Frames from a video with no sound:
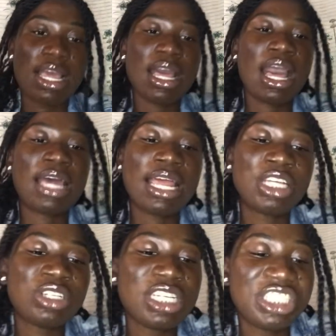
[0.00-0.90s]
And I
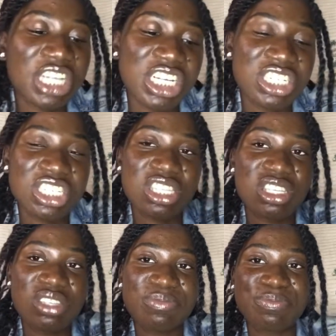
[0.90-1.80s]
actually charged it.
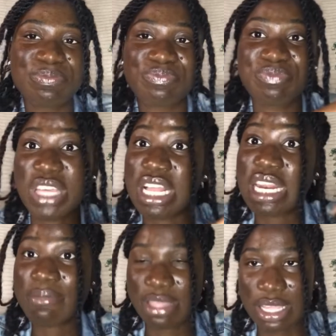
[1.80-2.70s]
Let me
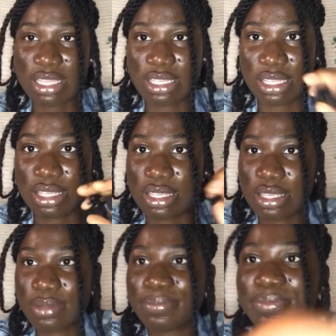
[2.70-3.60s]
test
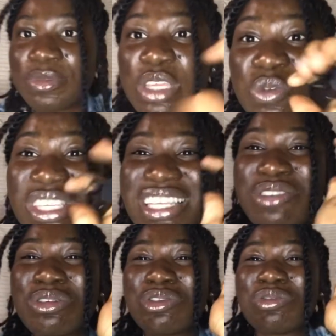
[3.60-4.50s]
it. You see the
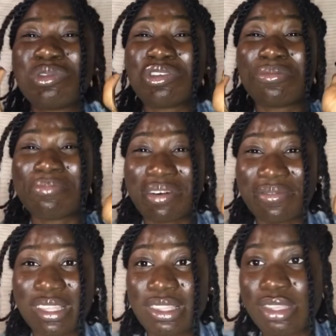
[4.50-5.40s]
audio become perfect.